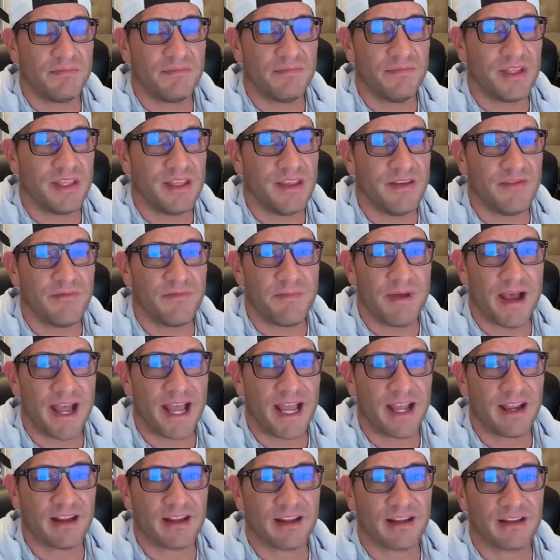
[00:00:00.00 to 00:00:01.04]
give
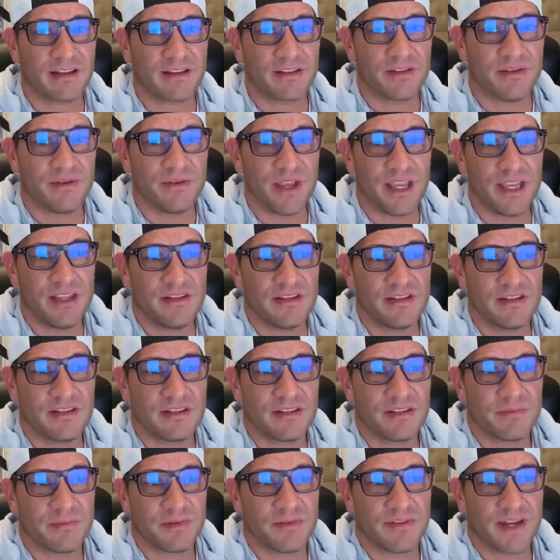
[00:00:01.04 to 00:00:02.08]
back to agents
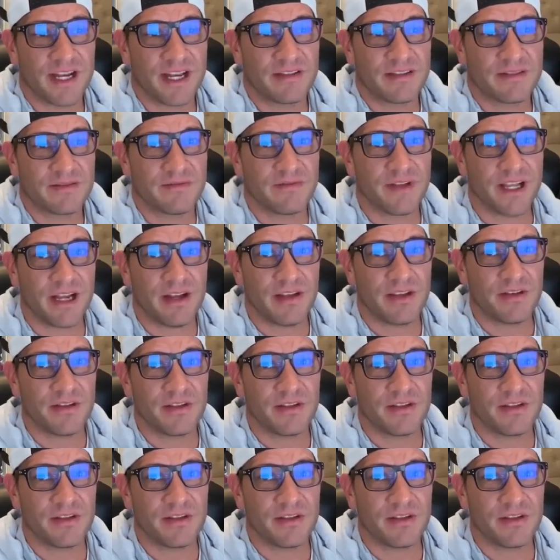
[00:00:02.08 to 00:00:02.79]
and provide some value.